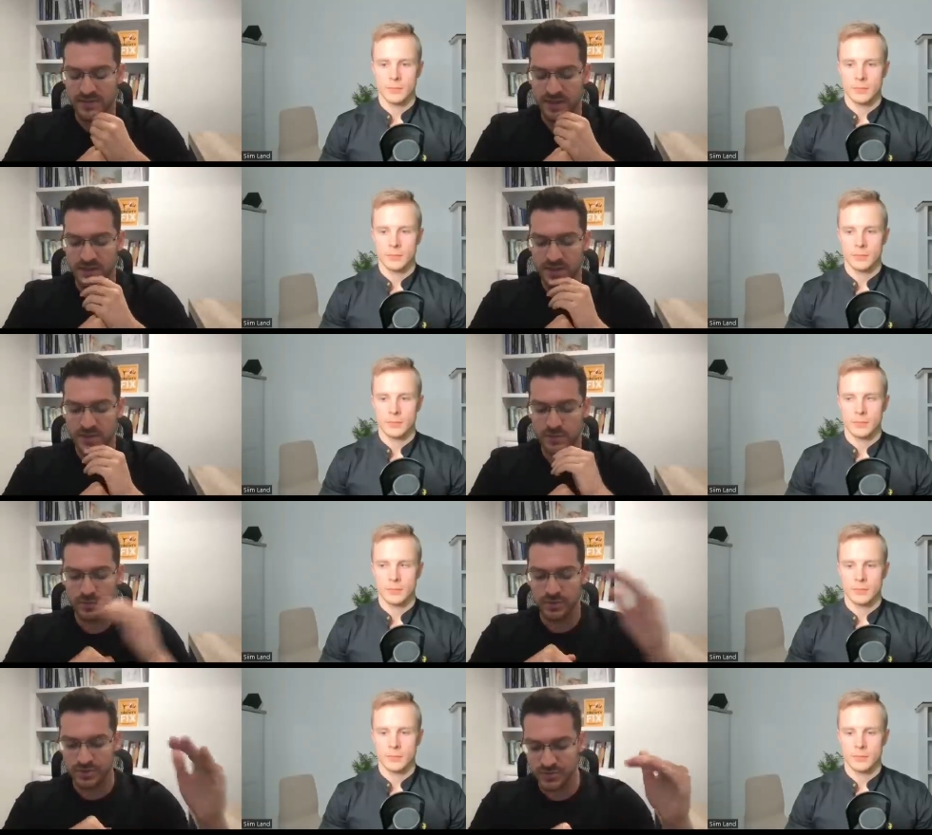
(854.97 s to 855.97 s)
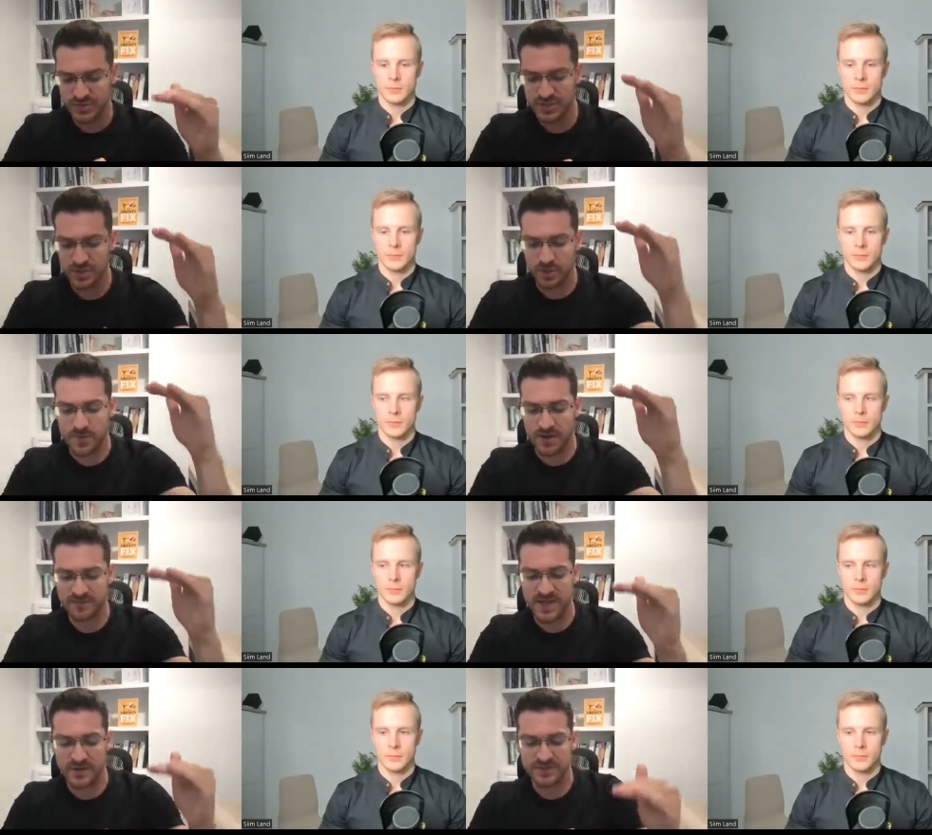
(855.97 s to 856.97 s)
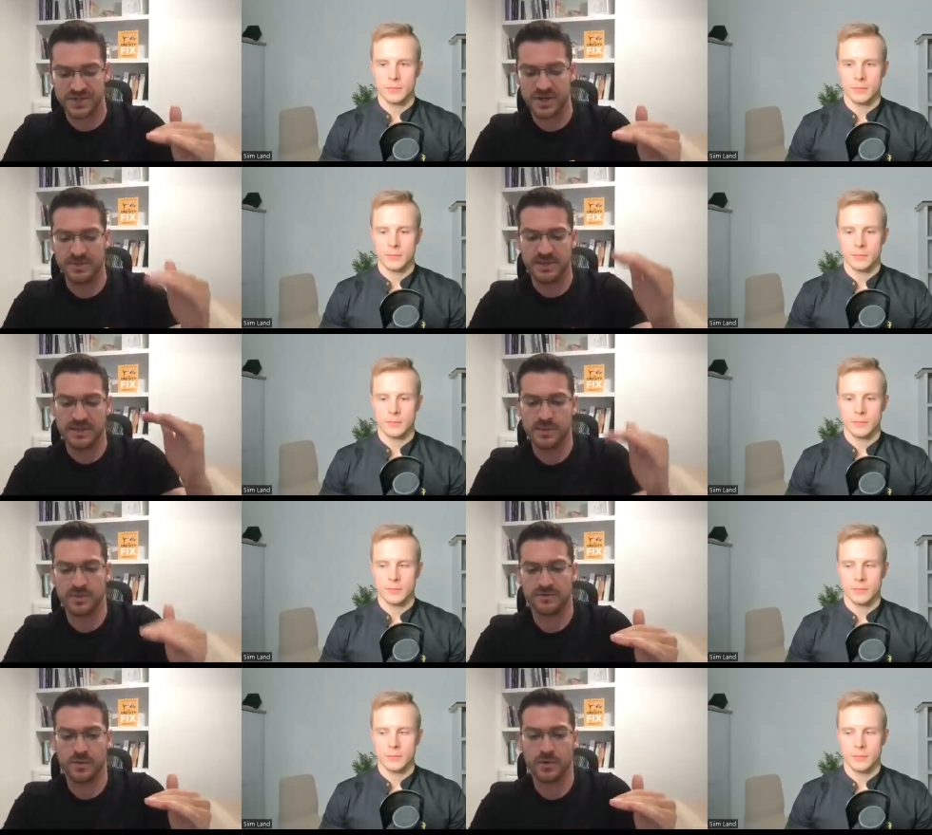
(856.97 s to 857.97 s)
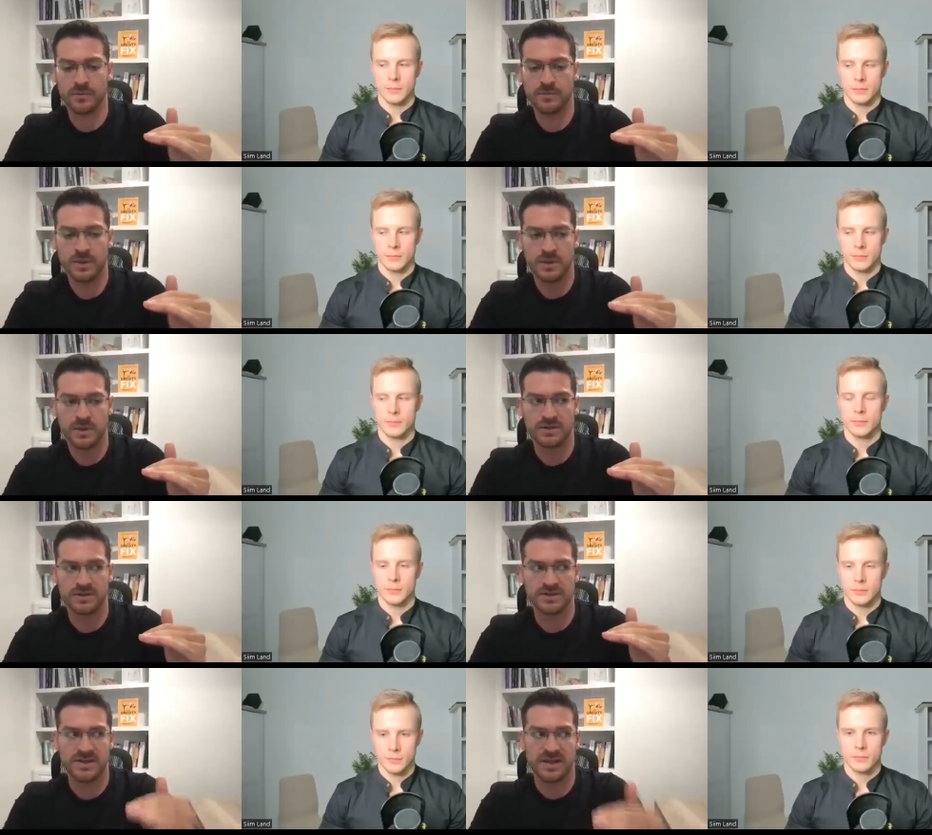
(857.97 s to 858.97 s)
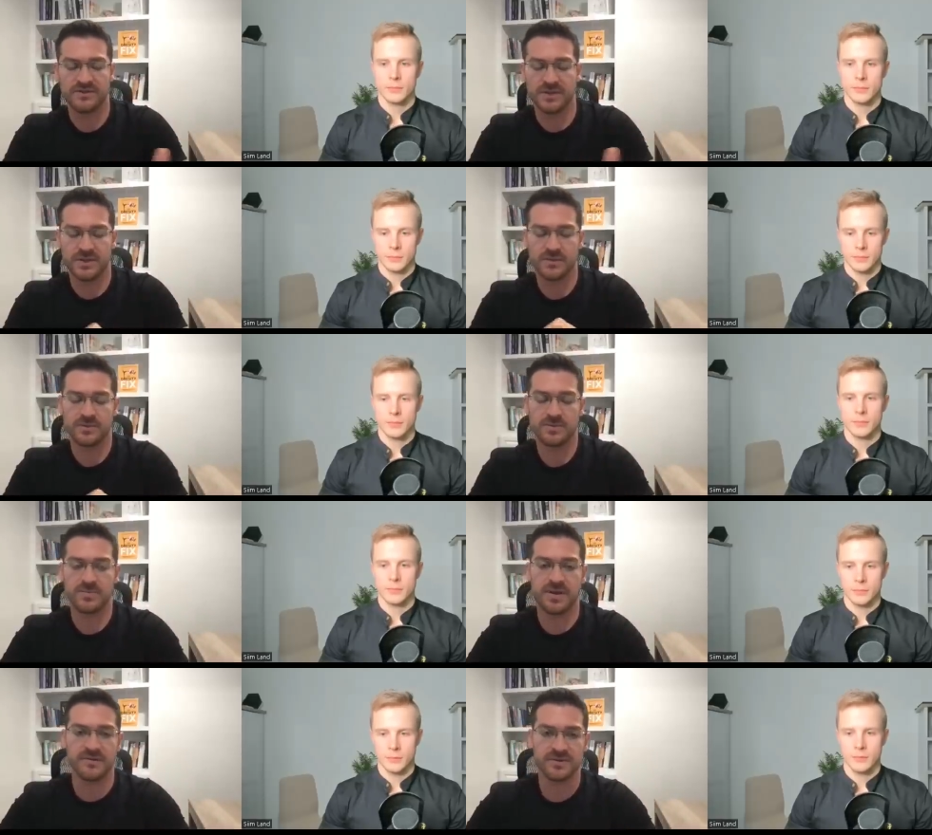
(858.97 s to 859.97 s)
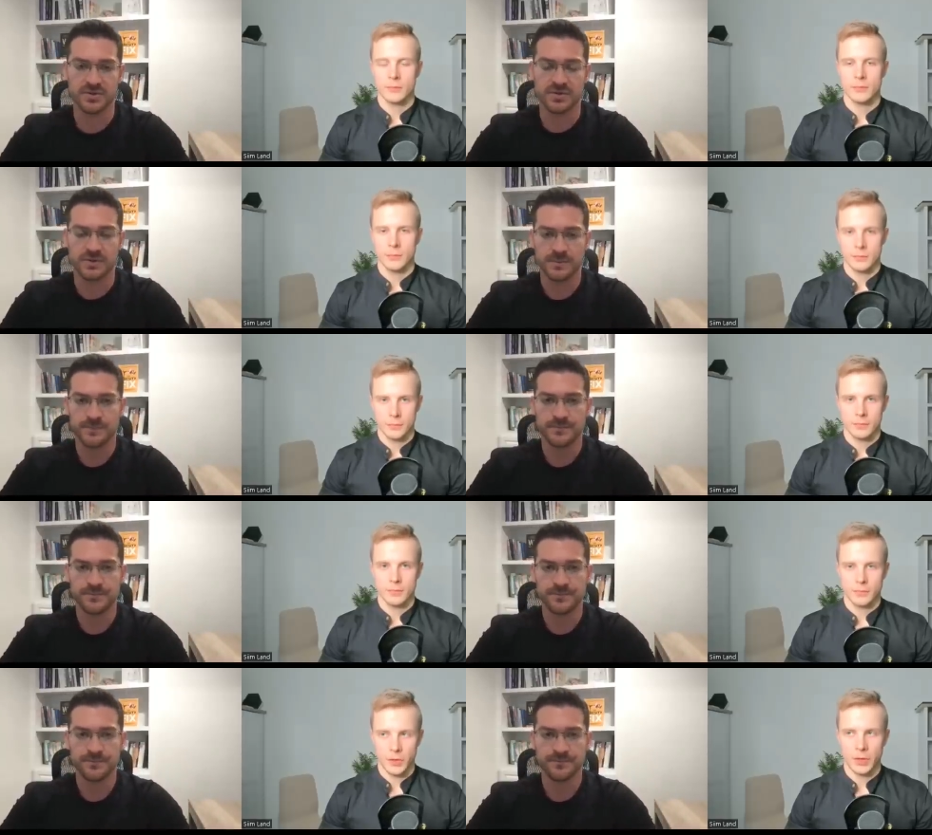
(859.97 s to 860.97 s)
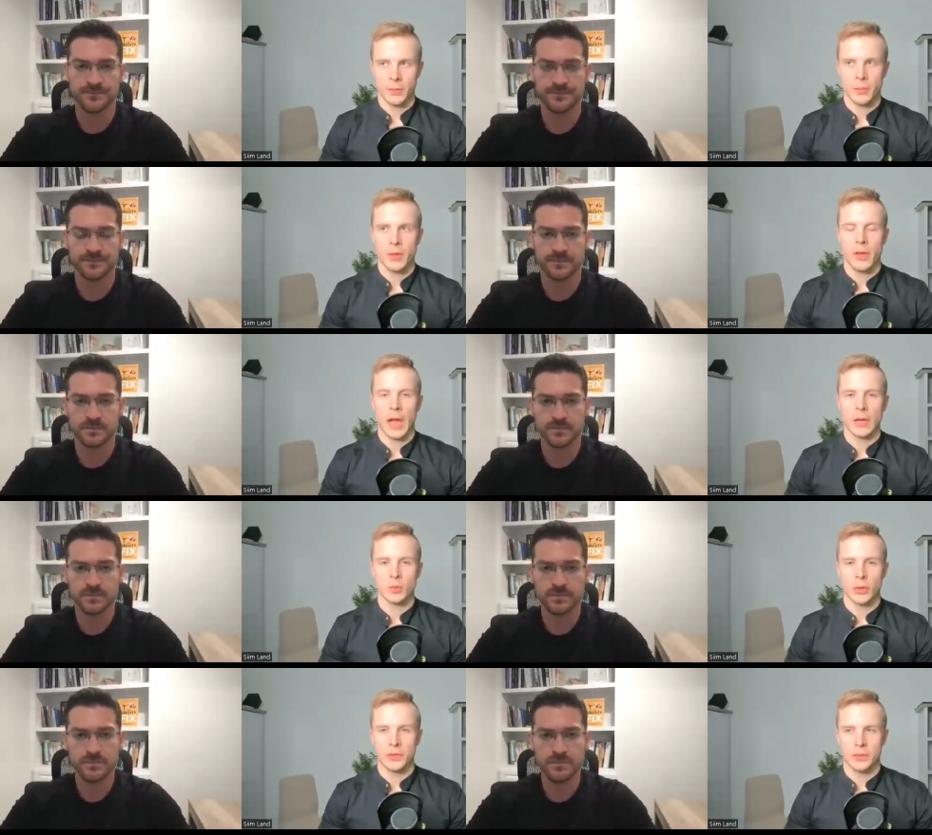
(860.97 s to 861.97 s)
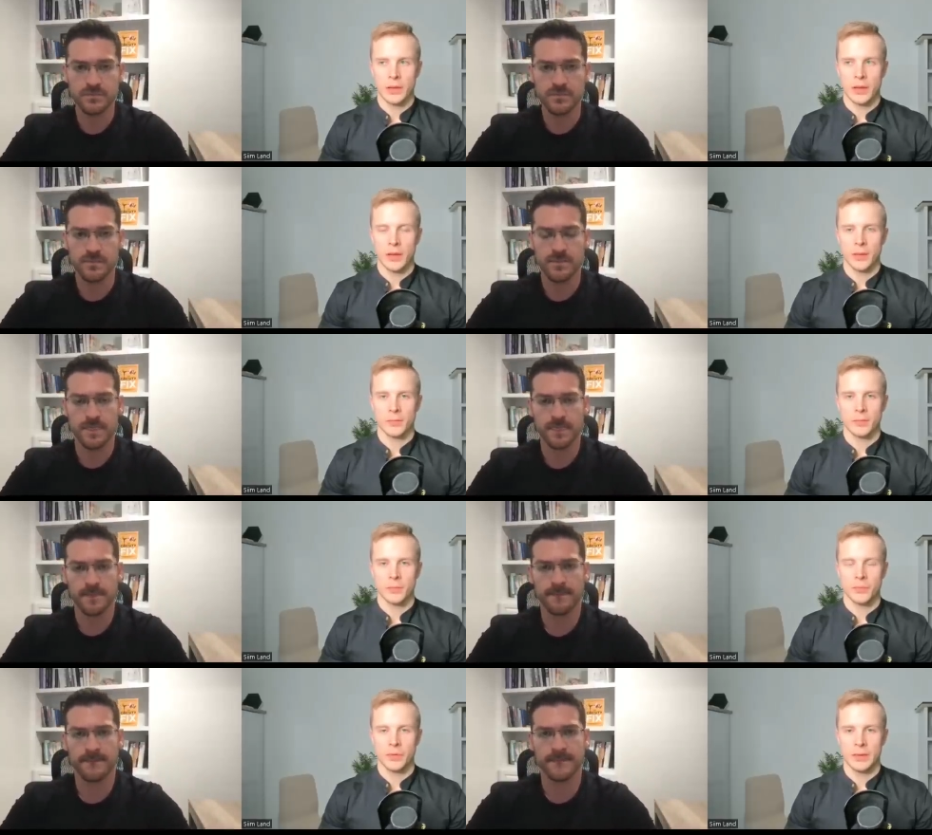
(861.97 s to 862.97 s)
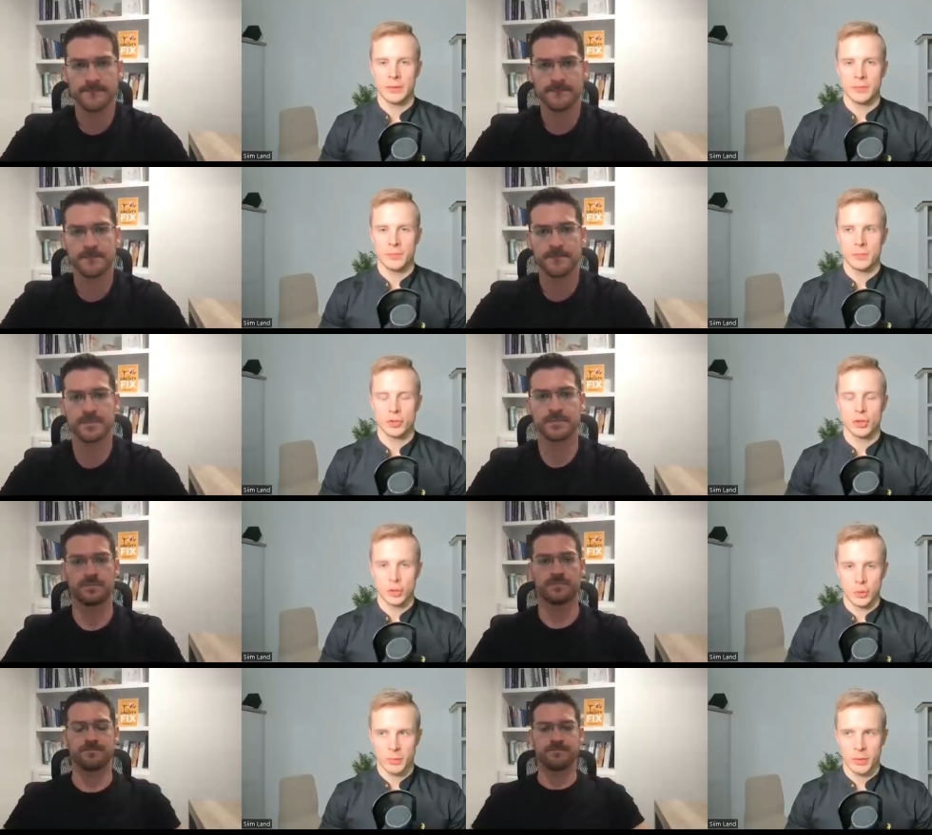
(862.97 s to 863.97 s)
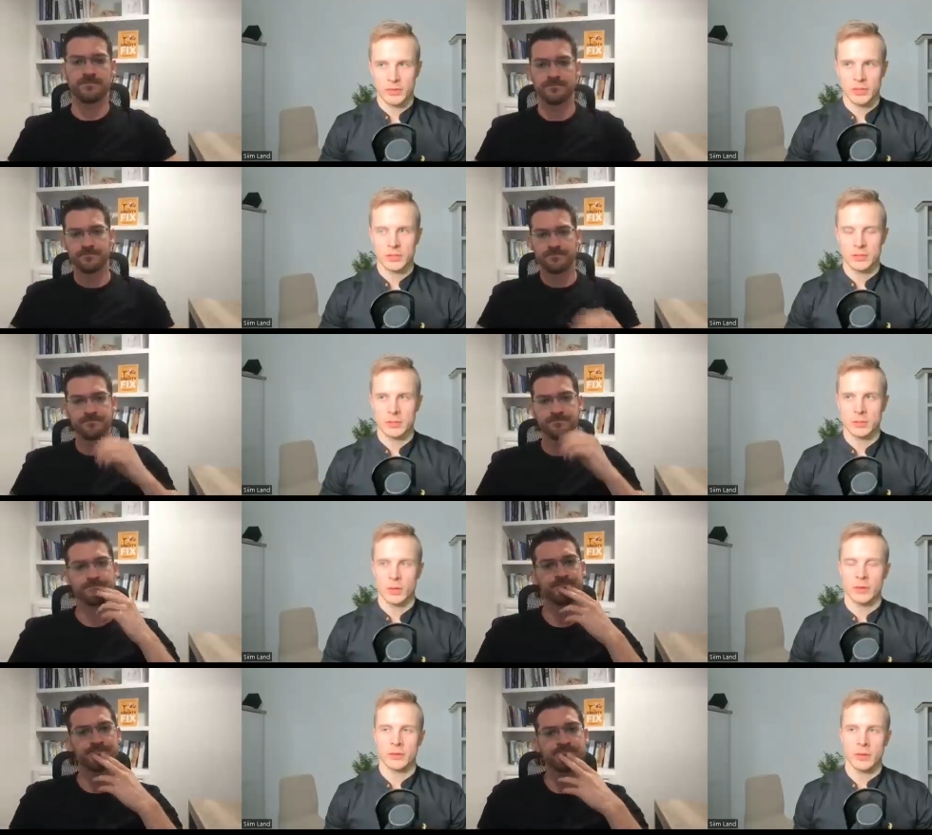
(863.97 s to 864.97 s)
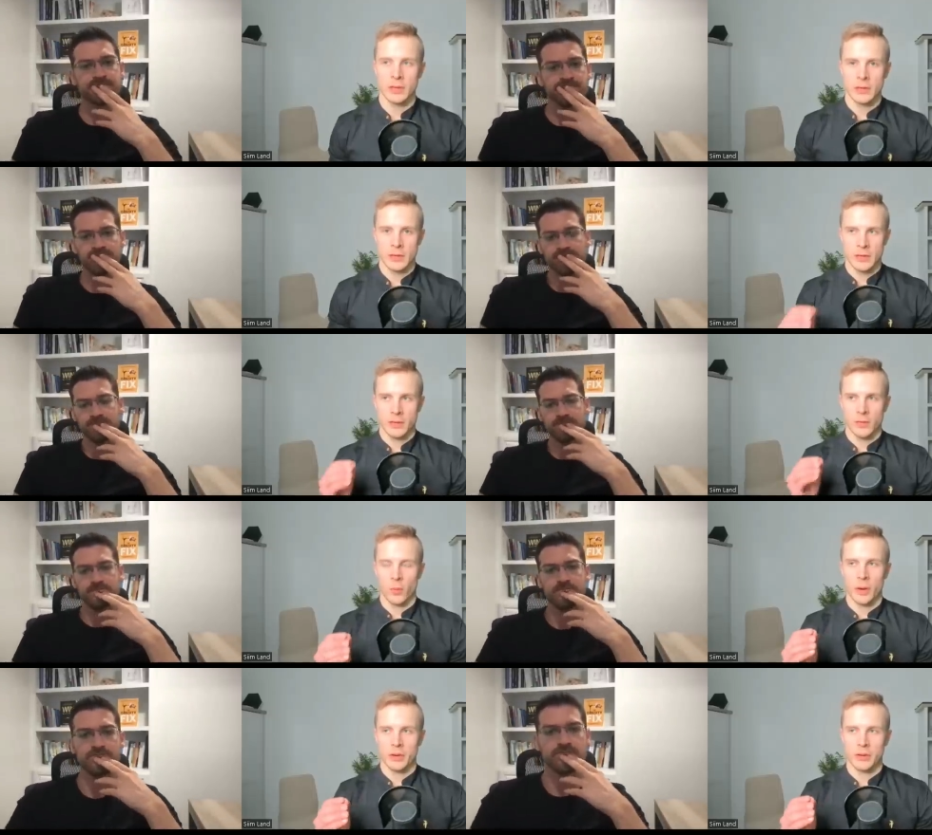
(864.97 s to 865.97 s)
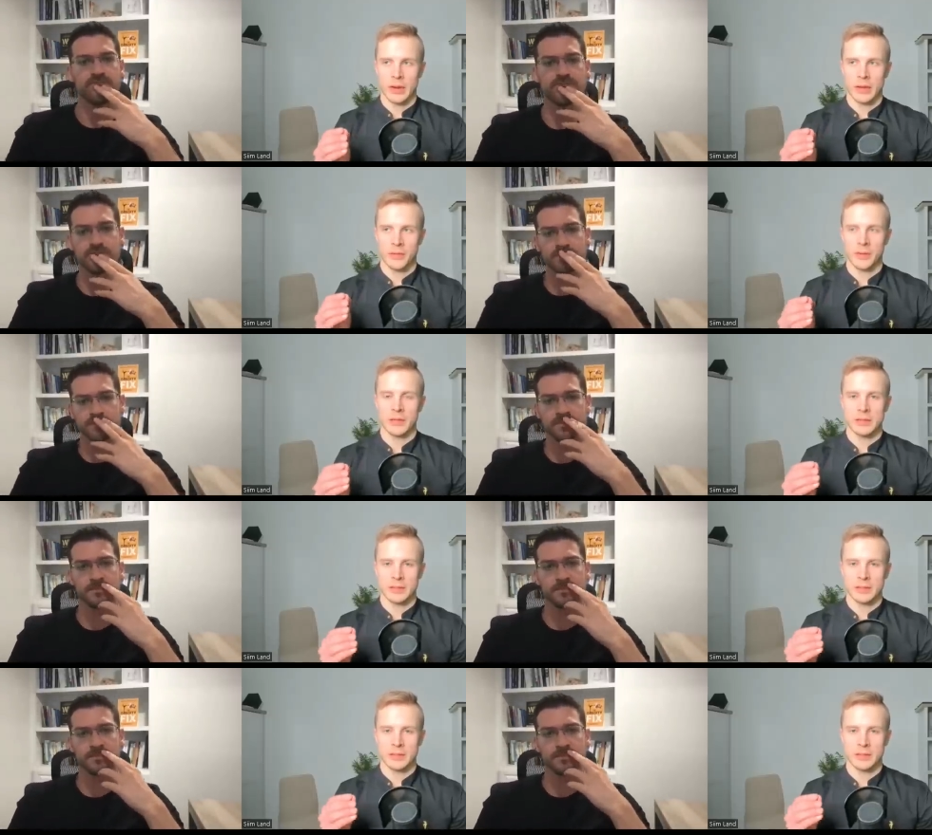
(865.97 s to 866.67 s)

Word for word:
Speaker 1: think reducing your amount of calories that come in liquid form is definitely going to be beneficial.
Speaker 2: Yeah, and with uh, the sugar sweetened beverages, it's one one yeah like thing that